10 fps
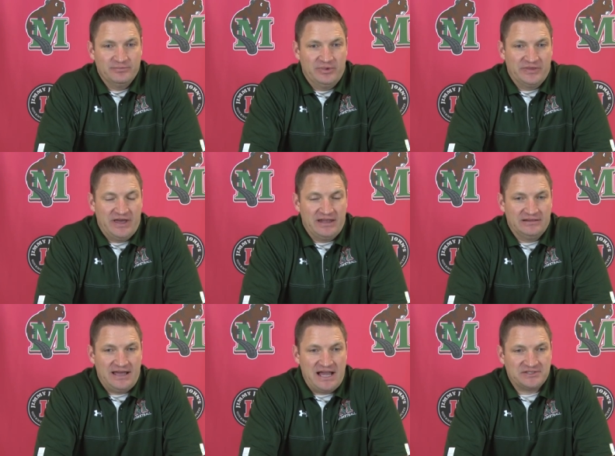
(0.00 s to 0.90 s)
but that
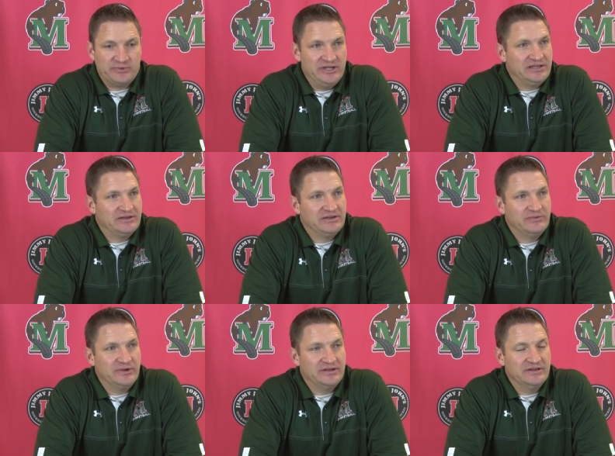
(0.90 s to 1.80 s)
last week
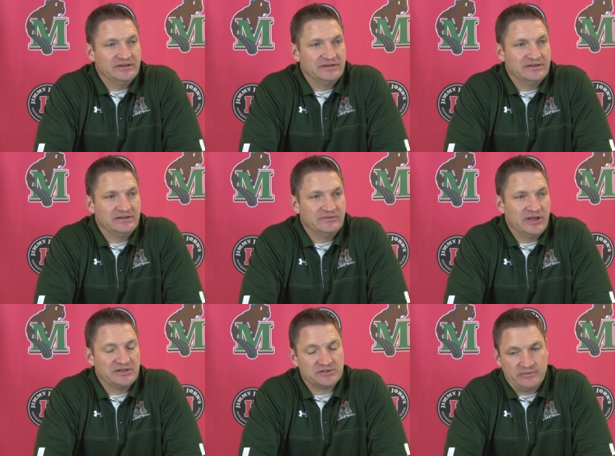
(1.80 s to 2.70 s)
when you we
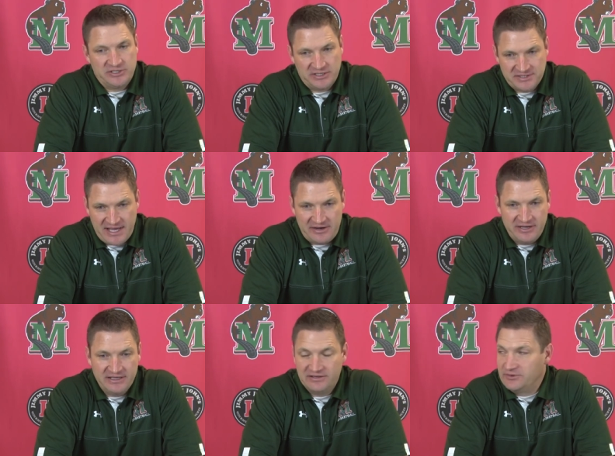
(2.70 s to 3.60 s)
had a scrimmage on
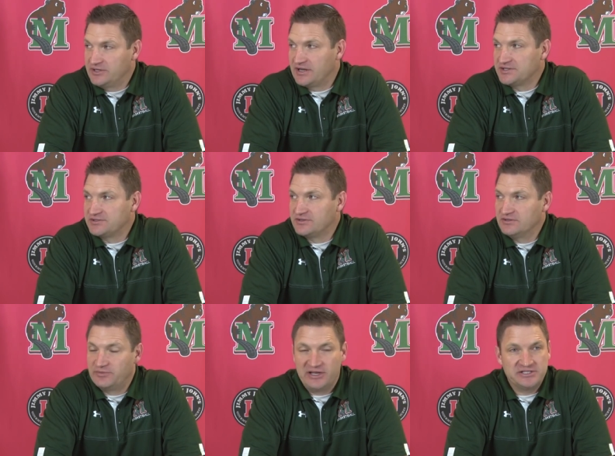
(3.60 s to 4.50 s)
Saturday, and then when you kind of turn
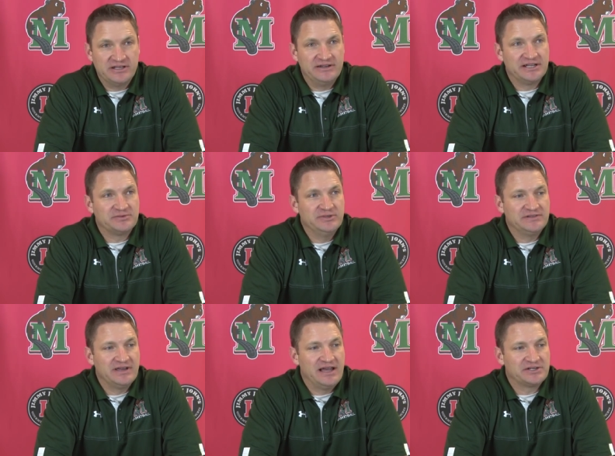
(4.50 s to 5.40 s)
the page of that next week
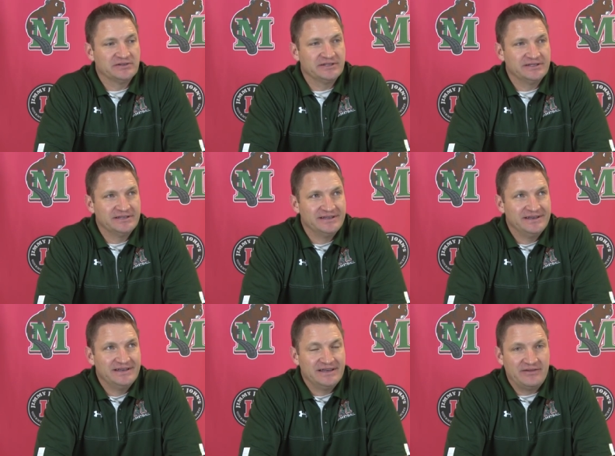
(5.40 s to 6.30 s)
to actually
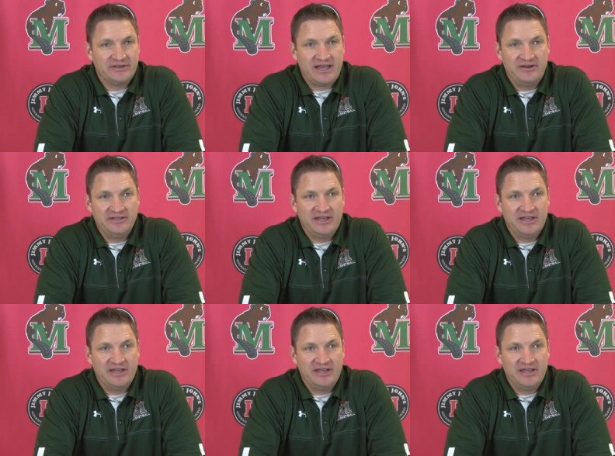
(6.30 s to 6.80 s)
have a counting